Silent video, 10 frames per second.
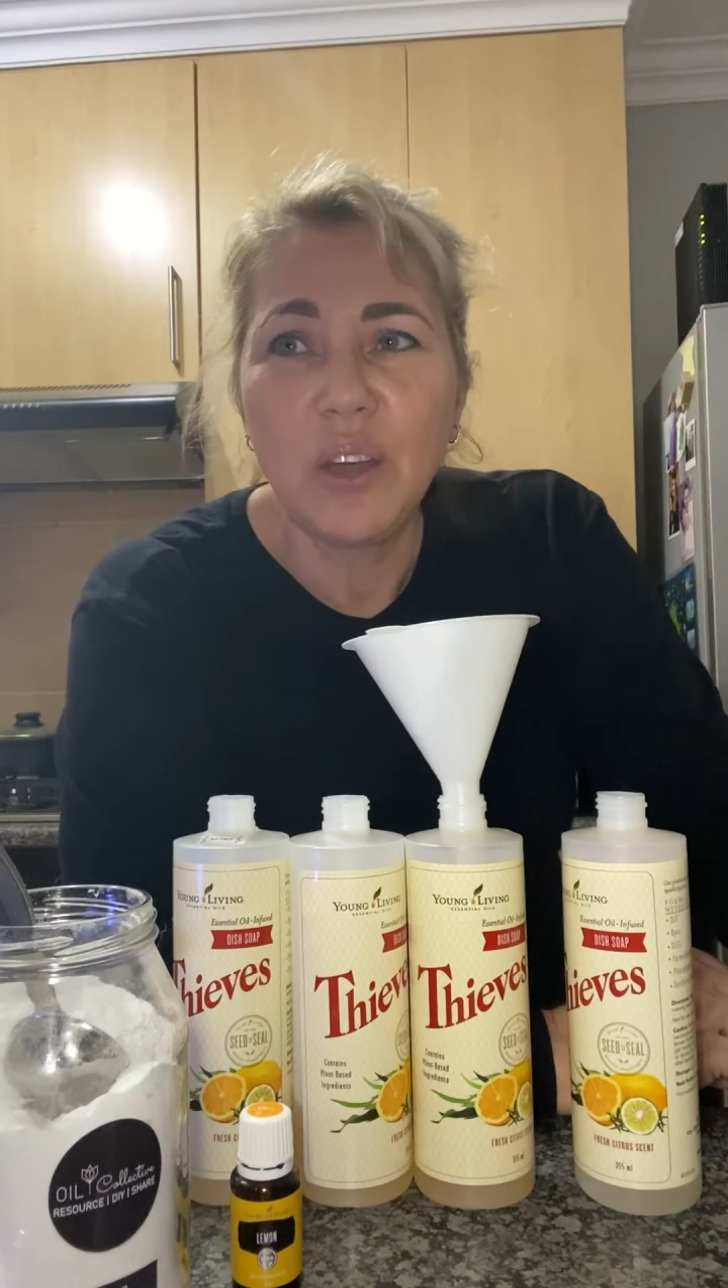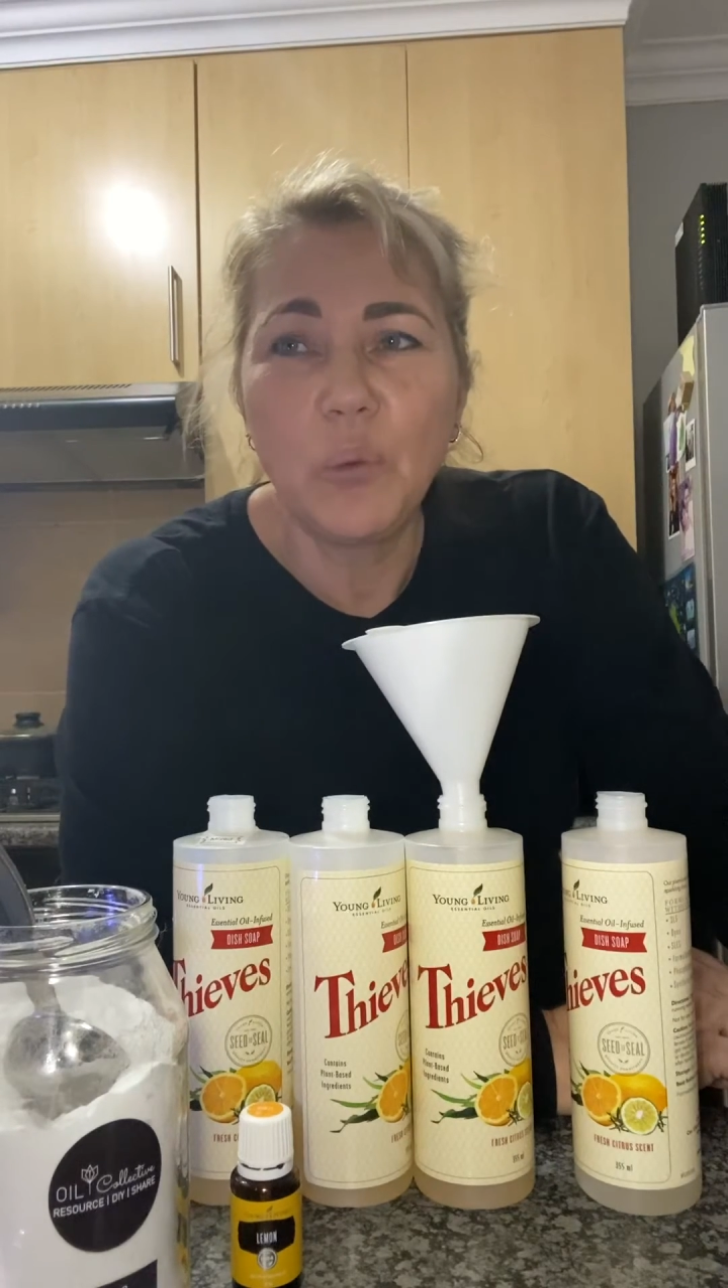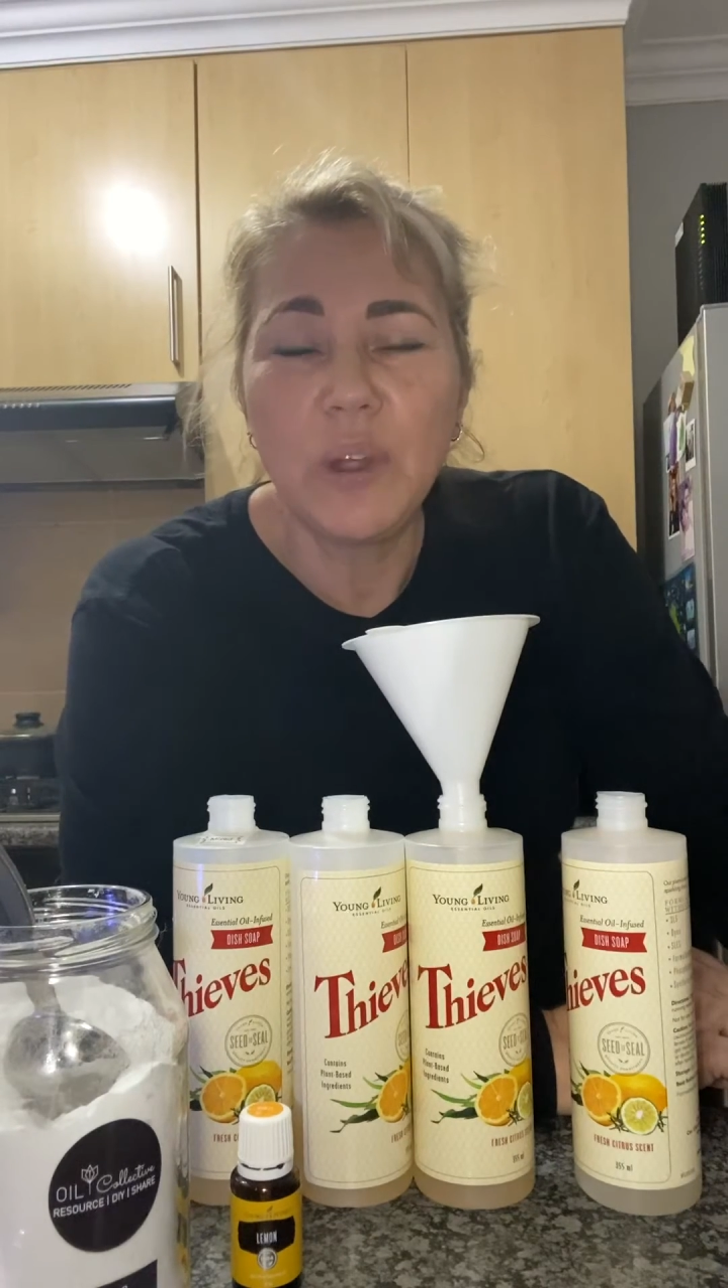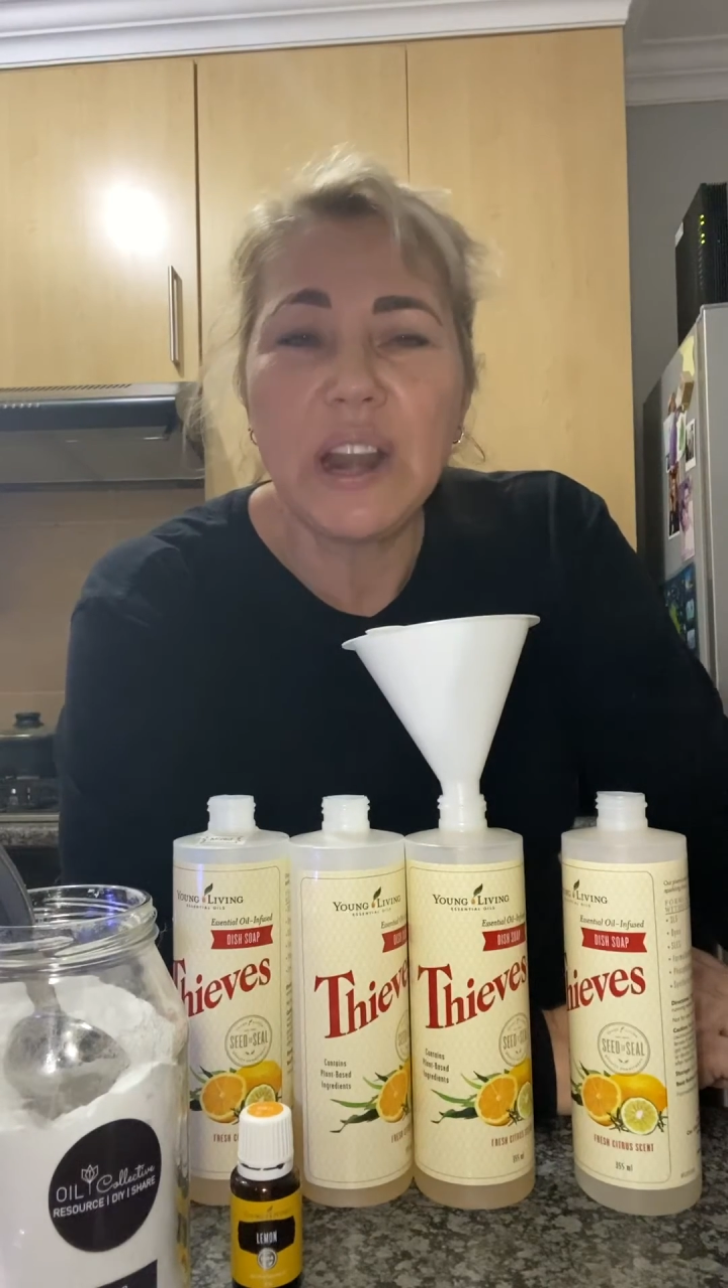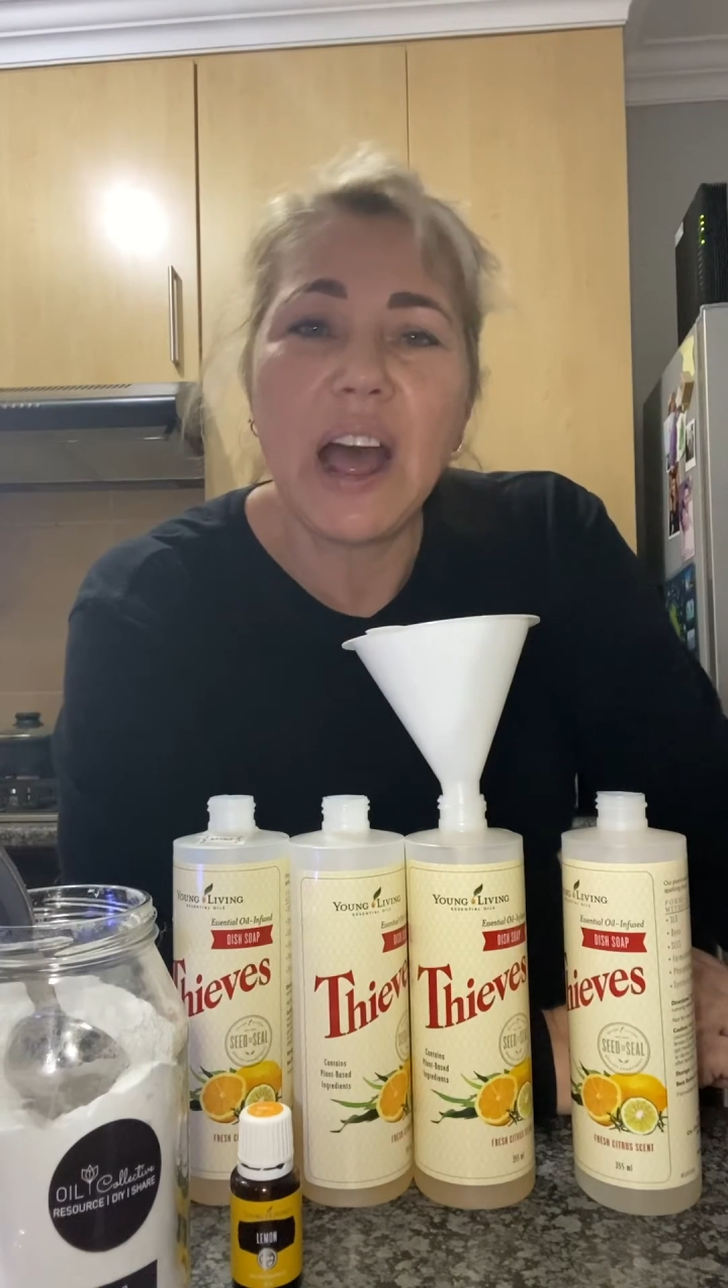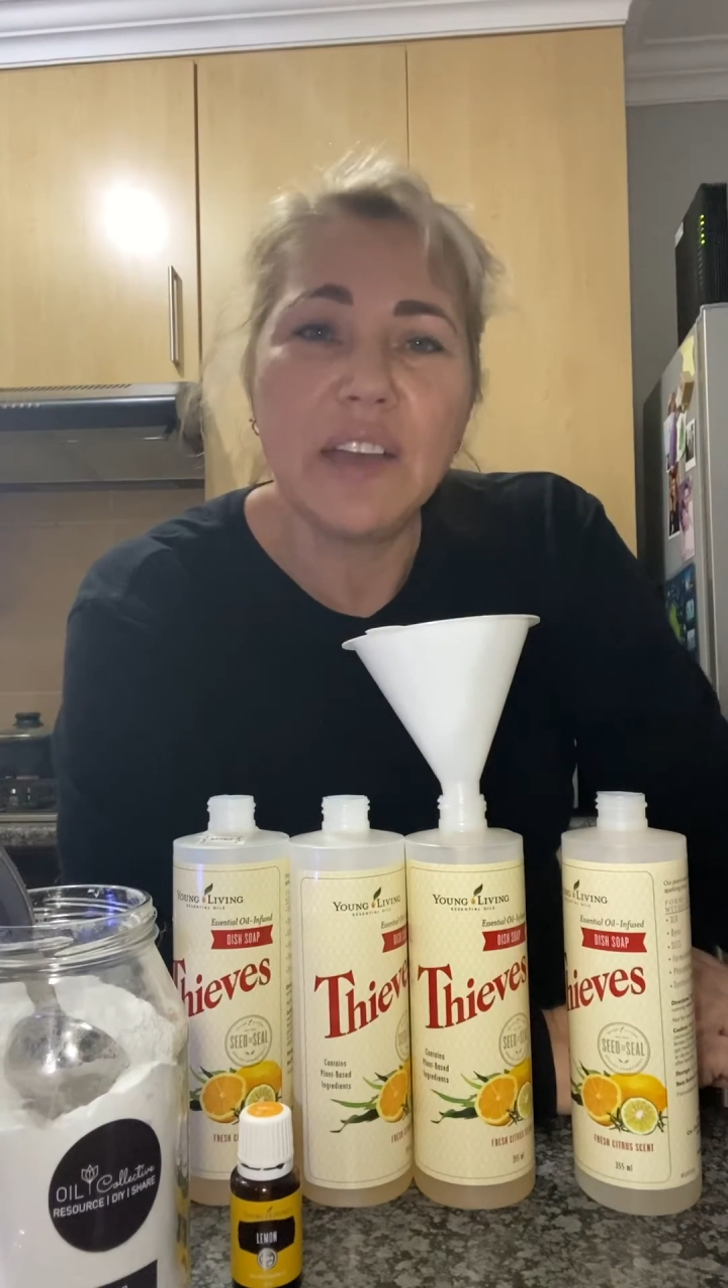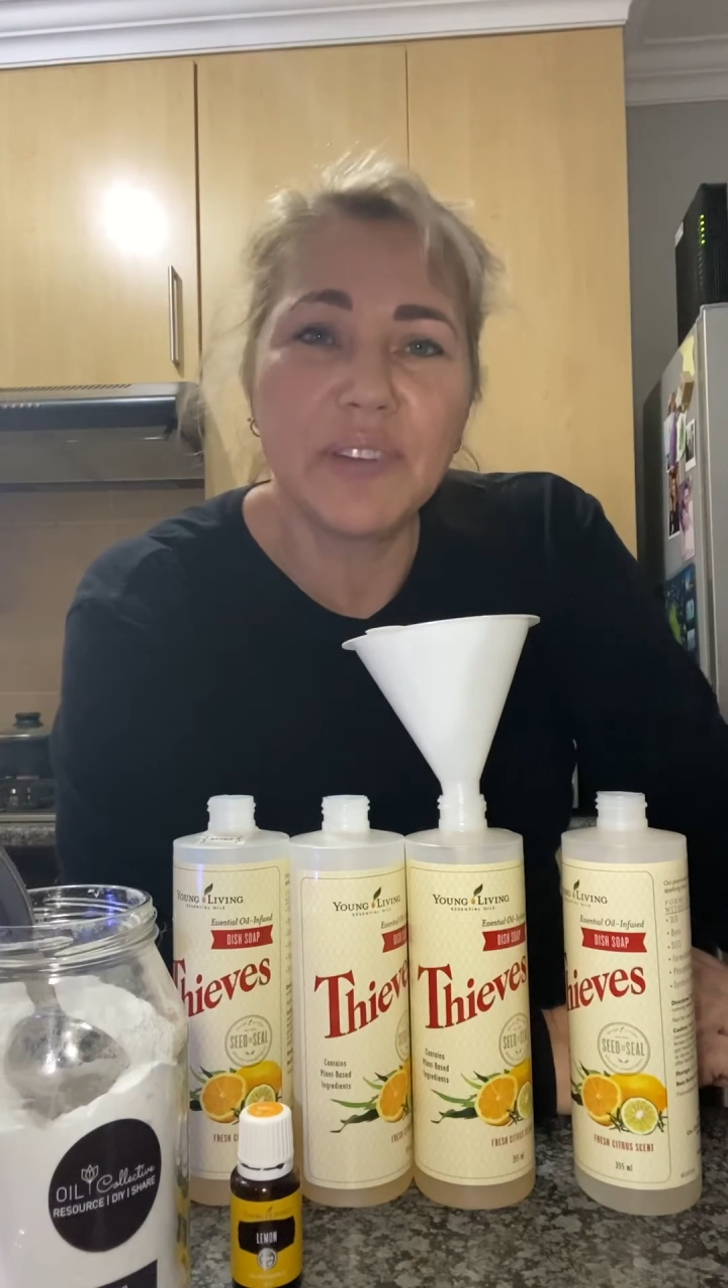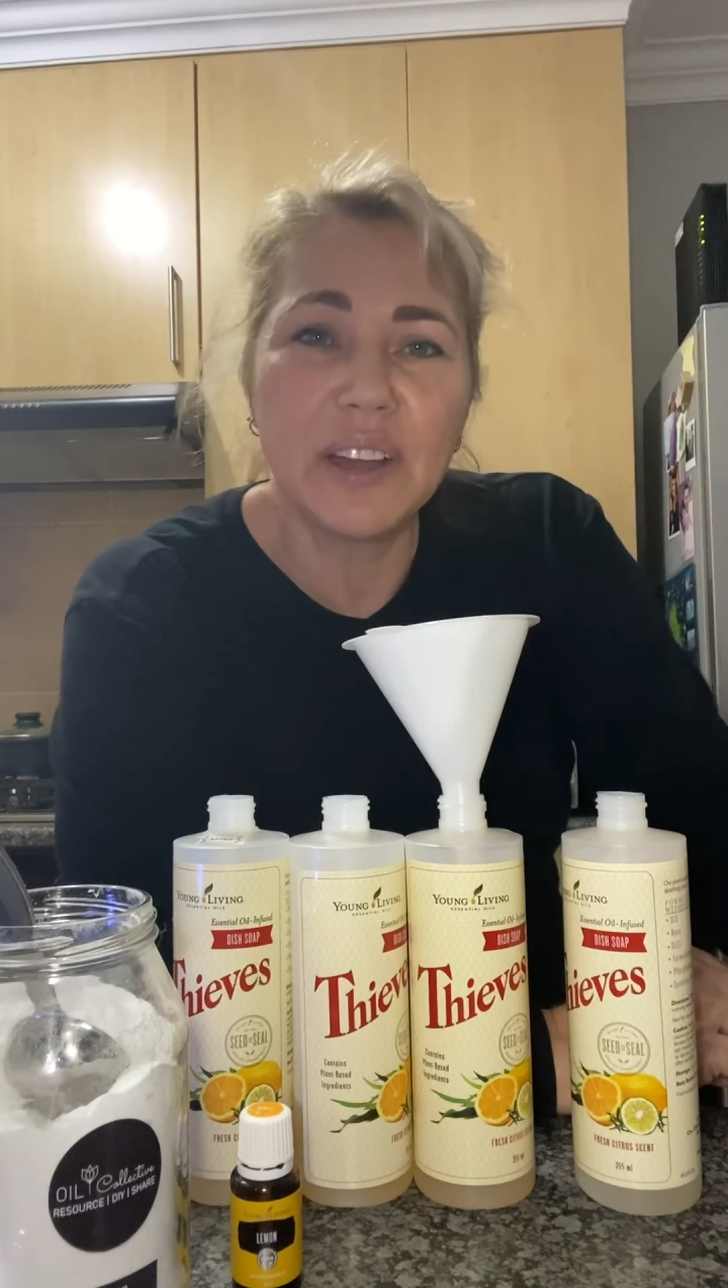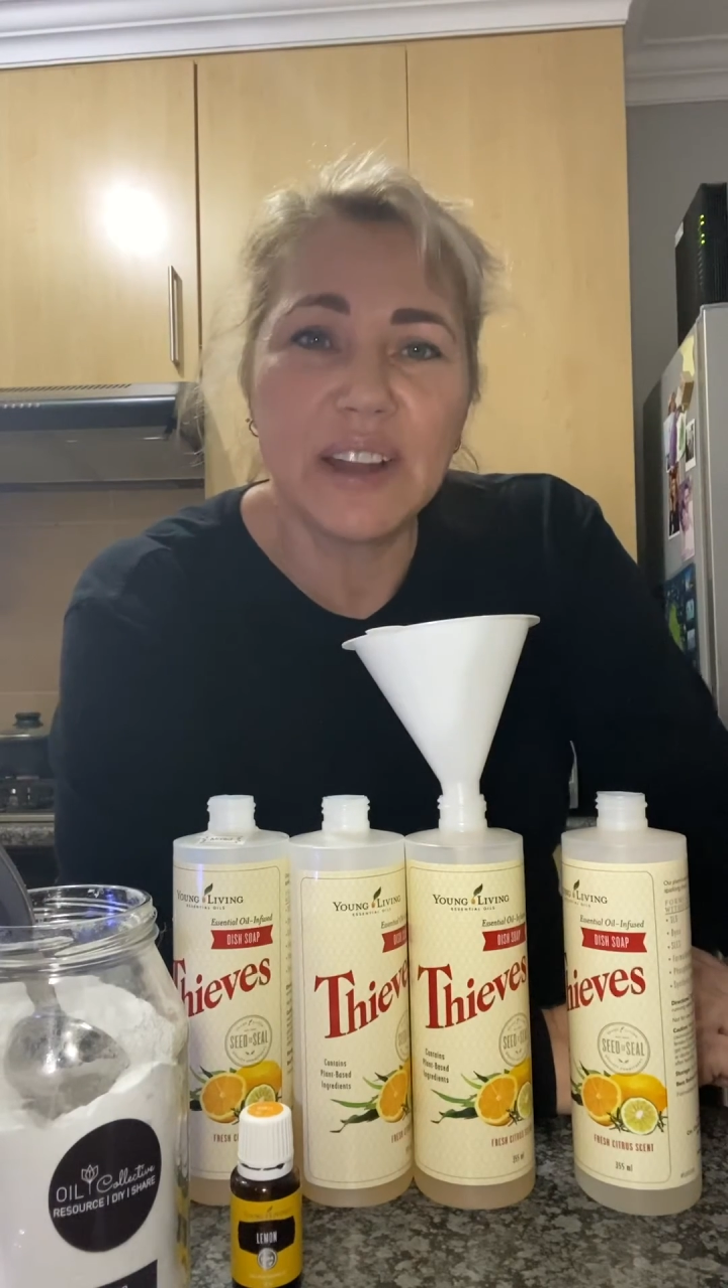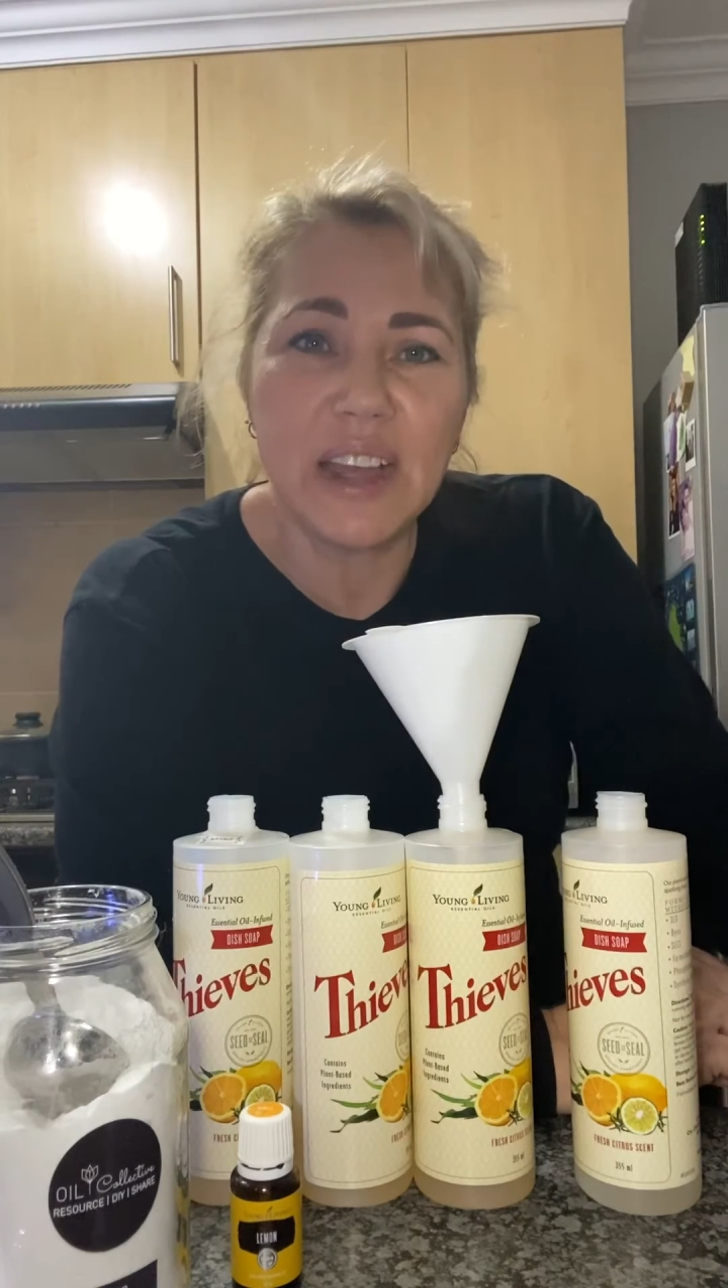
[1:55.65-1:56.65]
when I
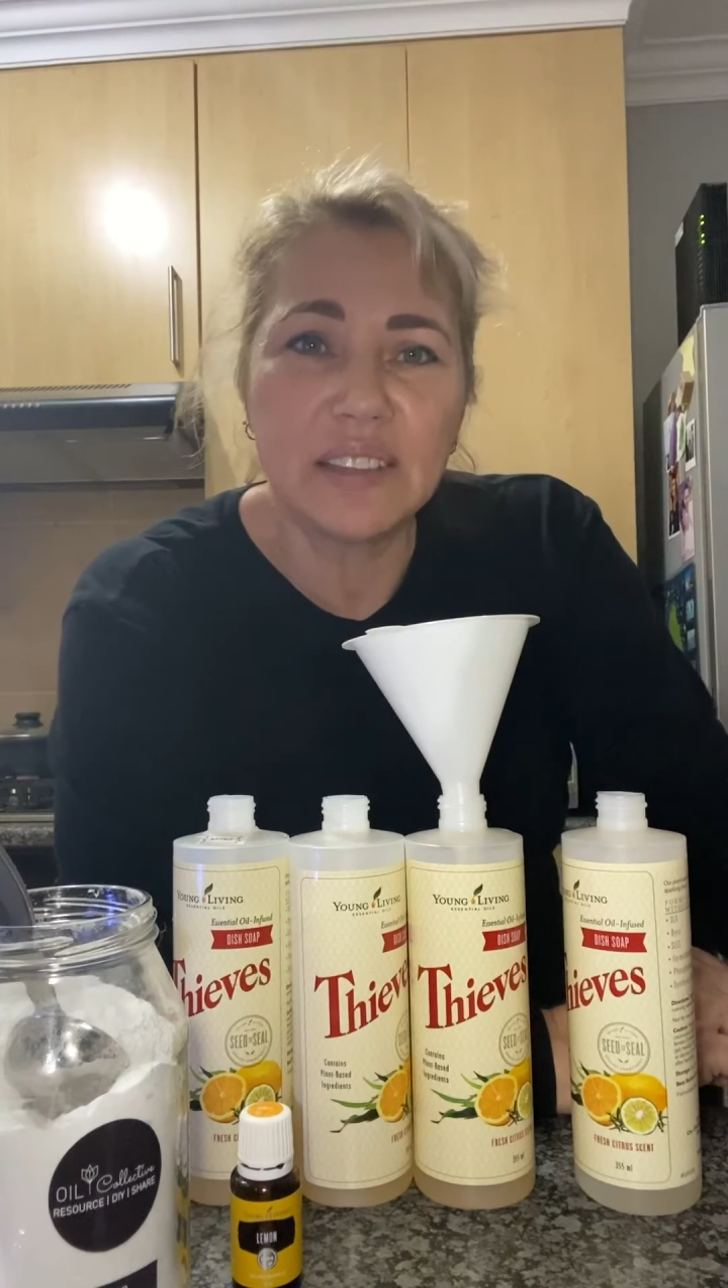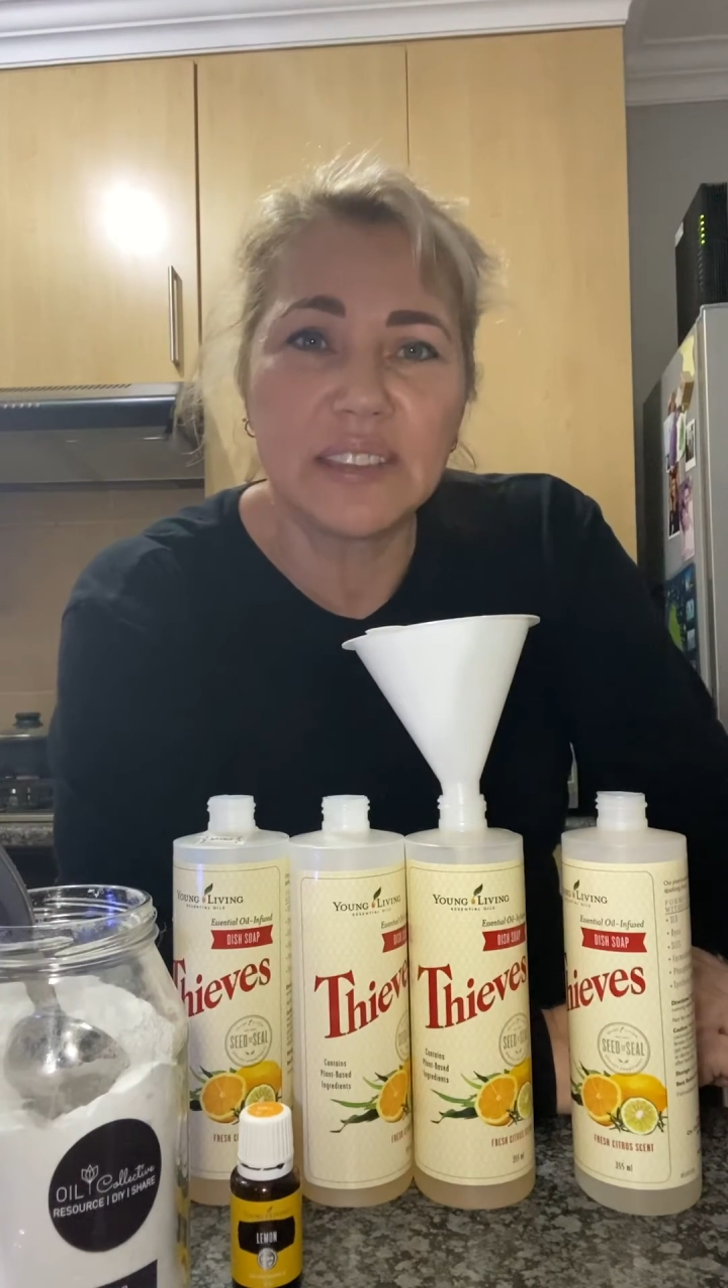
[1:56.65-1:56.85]
found out